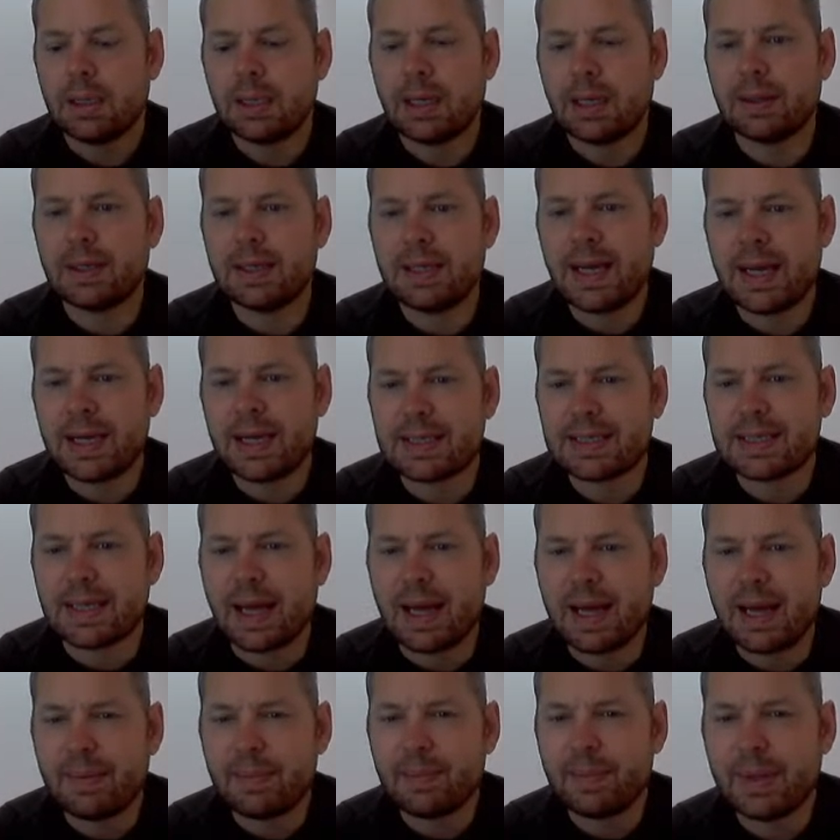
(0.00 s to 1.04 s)
Now the next
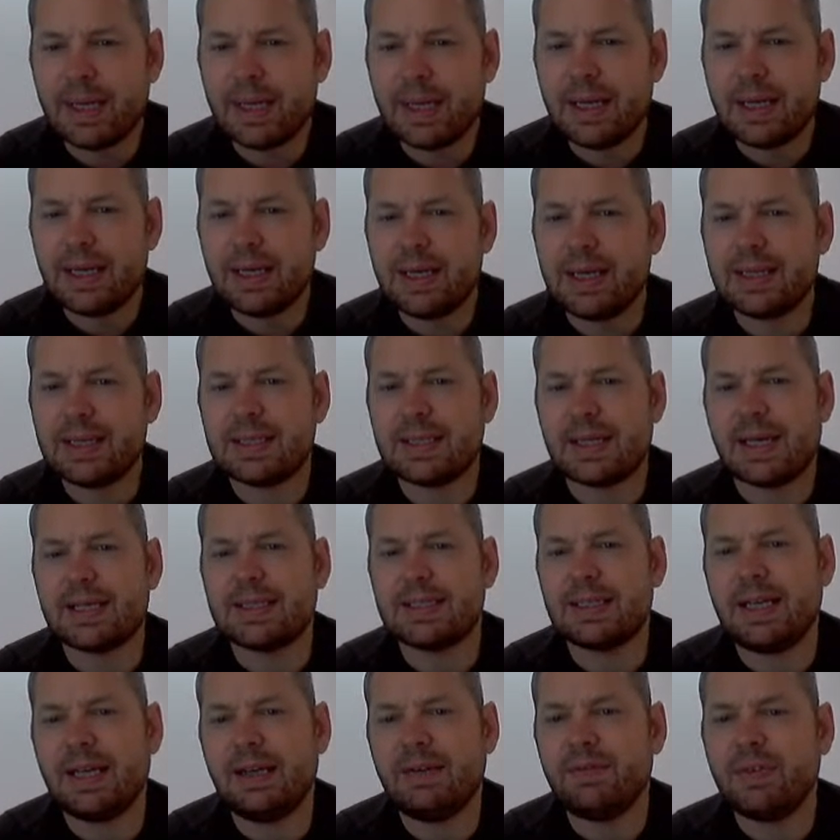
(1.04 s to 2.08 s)
step, it
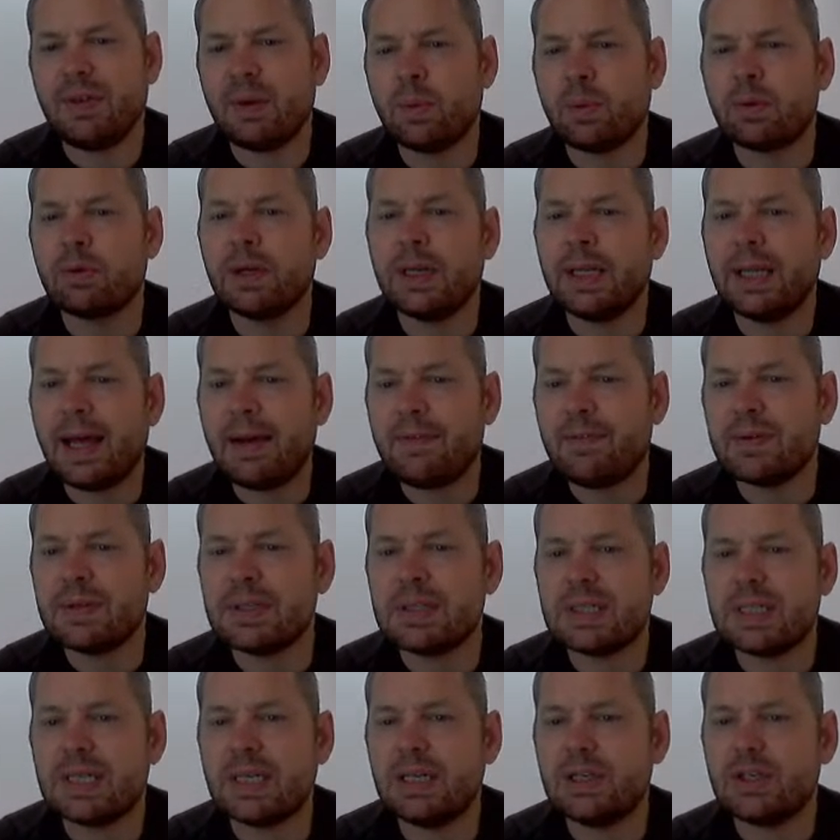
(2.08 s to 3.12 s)
says if there were
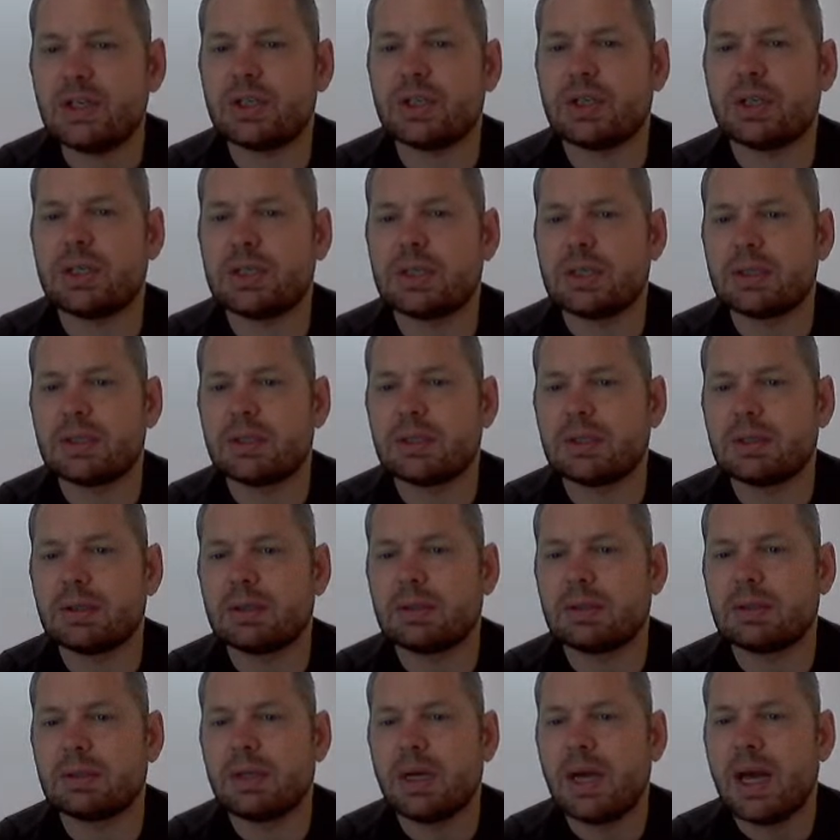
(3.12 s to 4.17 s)
11 teachers,
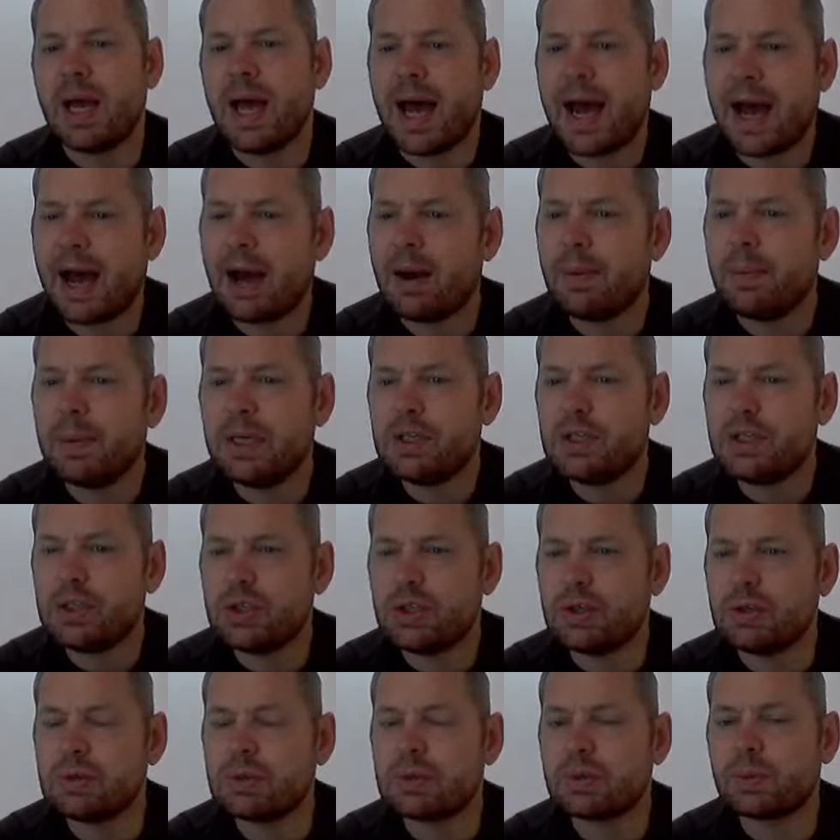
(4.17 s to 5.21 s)
how many
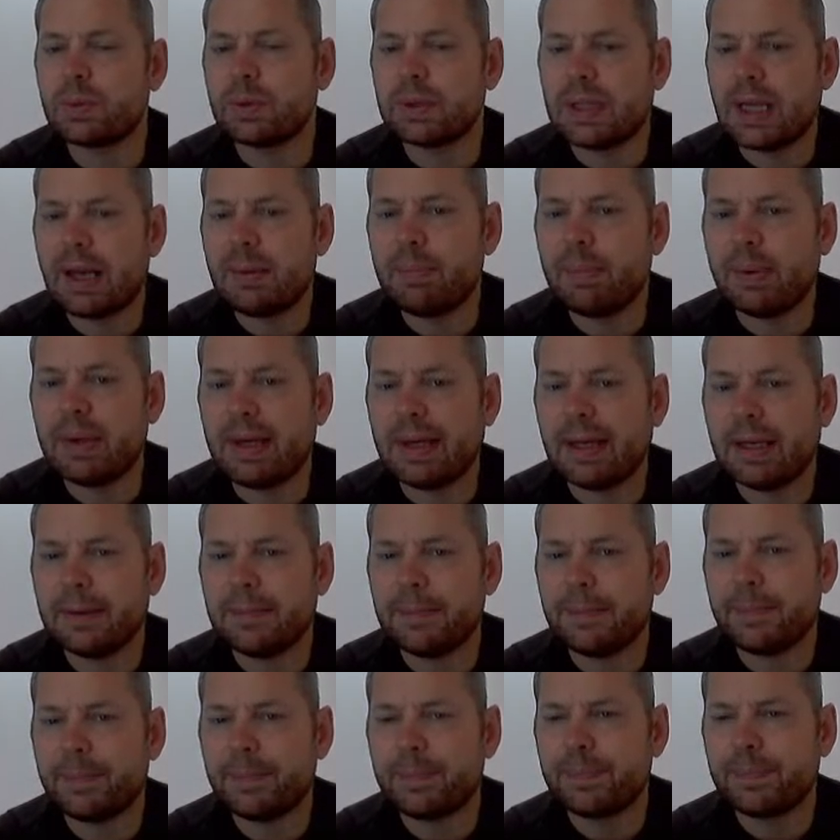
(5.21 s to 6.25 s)
students would there be?
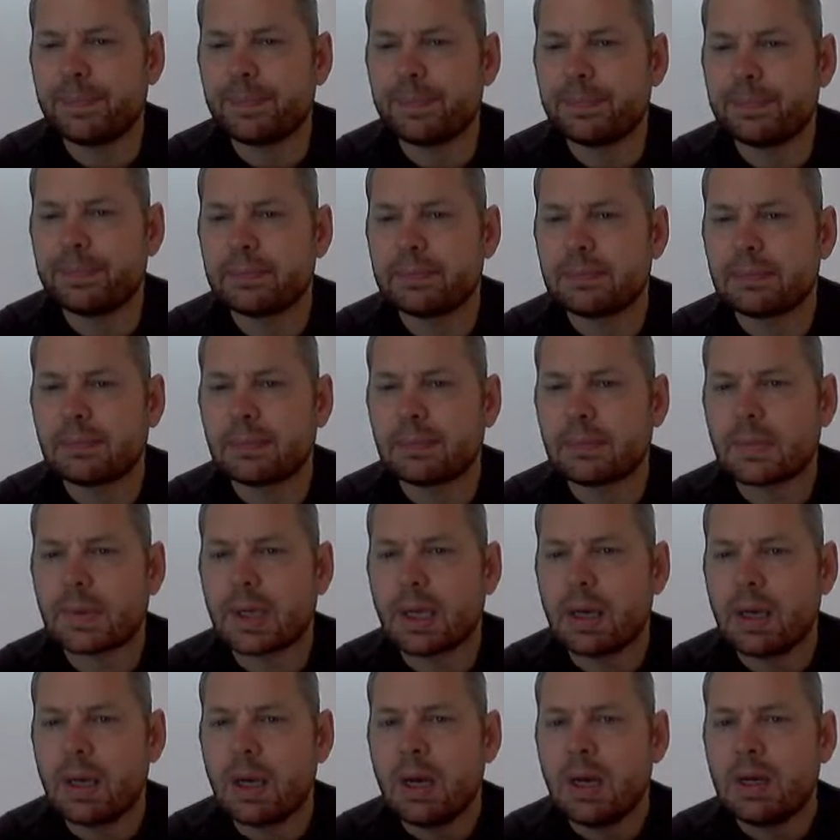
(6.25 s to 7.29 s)

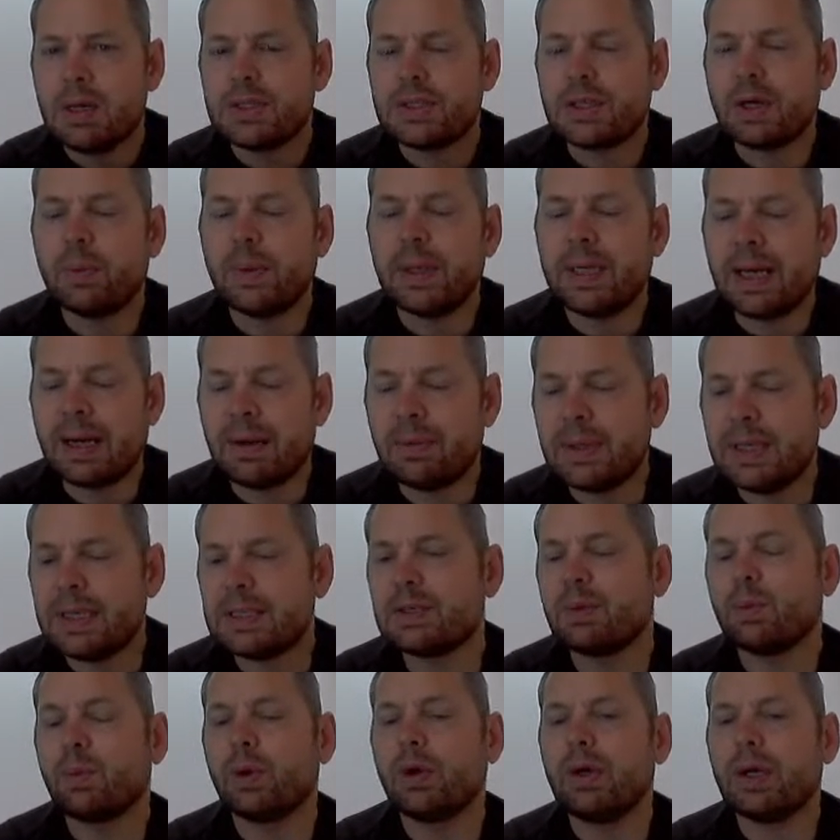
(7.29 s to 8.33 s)
So we now need
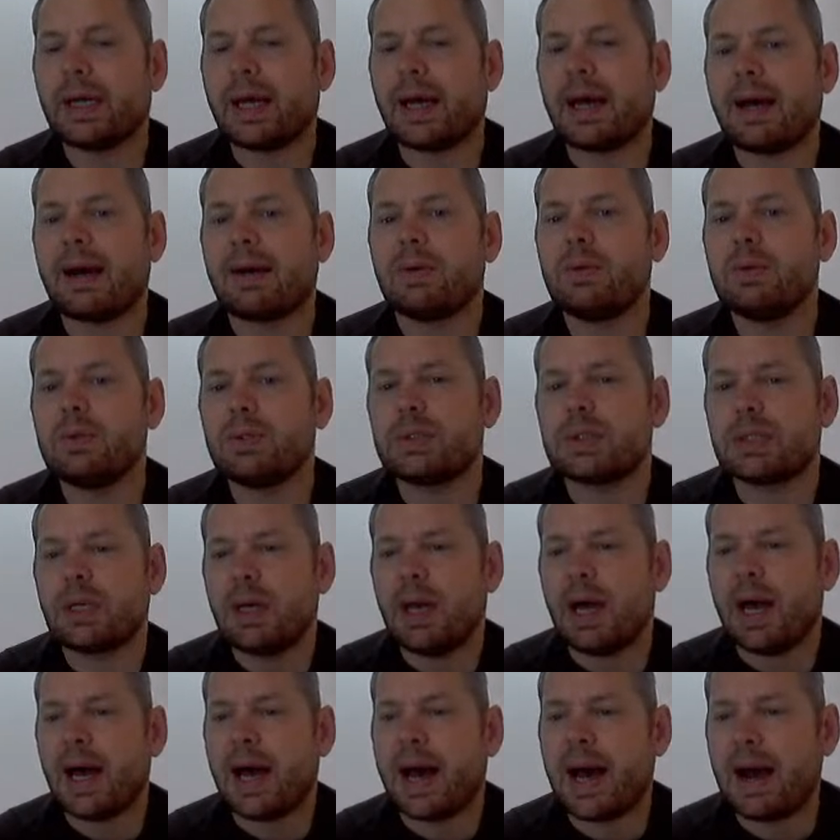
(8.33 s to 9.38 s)
to work out
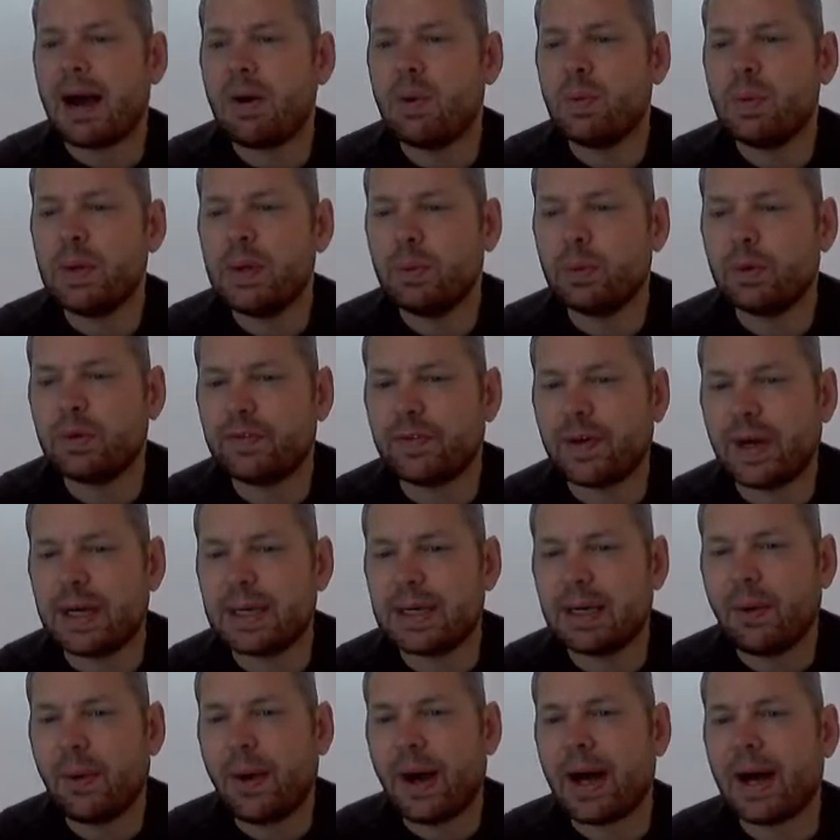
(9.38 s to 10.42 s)
how we would
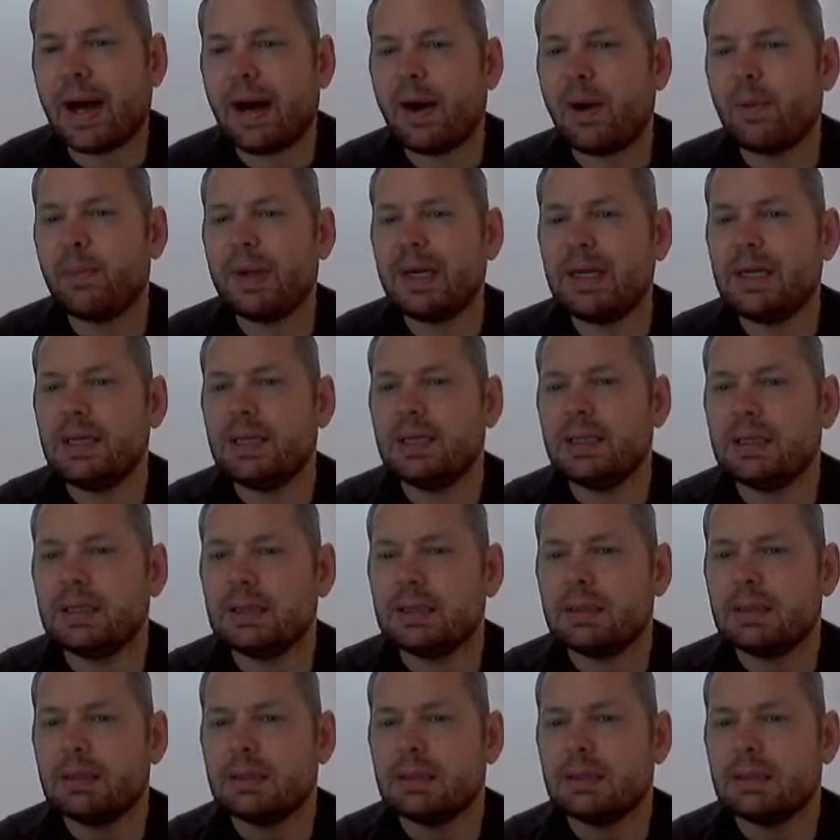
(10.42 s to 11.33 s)
find out how many